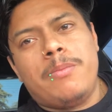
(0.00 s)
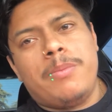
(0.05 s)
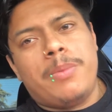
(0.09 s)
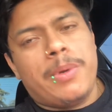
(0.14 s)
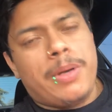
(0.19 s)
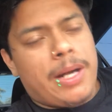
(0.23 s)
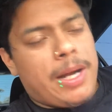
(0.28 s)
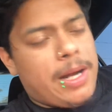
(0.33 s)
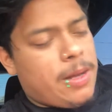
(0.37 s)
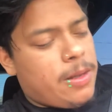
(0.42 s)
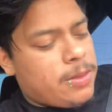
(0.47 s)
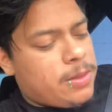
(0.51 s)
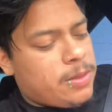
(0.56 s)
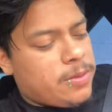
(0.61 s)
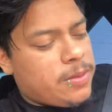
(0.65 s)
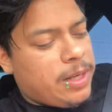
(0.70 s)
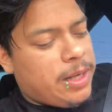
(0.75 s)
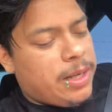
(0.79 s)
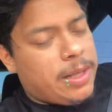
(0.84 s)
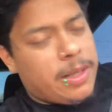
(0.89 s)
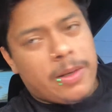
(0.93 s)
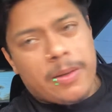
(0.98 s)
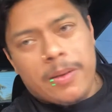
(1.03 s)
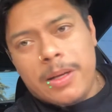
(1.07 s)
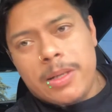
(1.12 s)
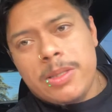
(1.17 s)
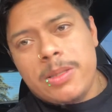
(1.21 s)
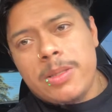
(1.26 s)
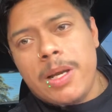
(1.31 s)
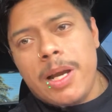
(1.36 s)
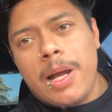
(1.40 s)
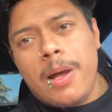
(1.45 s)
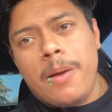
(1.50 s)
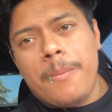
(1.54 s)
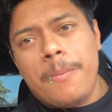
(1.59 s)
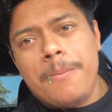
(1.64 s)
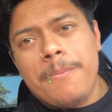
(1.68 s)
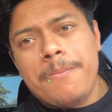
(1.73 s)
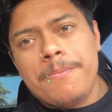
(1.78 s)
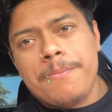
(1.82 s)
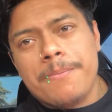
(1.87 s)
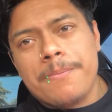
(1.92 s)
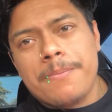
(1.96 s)
But I also need a little extra help
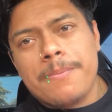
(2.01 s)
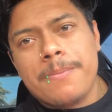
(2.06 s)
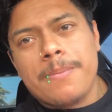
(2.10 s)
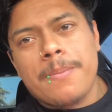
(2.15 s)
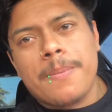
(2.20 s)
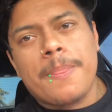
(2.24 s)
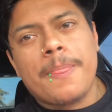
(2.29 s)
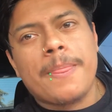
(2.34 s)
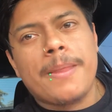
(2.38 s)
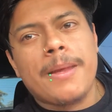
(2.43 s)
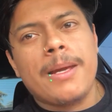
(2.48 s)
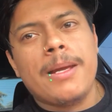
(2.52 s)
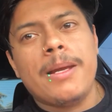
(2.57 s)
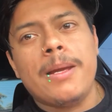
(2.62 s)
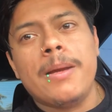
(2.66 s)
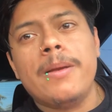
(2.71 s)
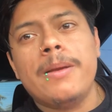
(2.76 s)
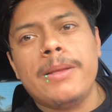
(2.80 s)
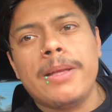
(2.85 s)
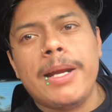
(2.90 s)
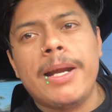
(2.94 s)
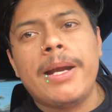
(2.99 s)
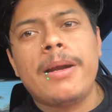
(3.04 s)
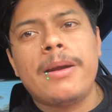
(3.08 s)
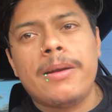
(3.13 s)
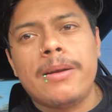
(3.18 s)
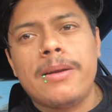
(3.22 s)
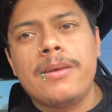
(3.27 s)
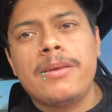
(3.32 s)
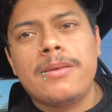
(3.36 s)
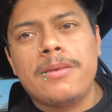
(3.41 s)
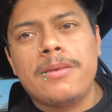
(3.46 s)
here and there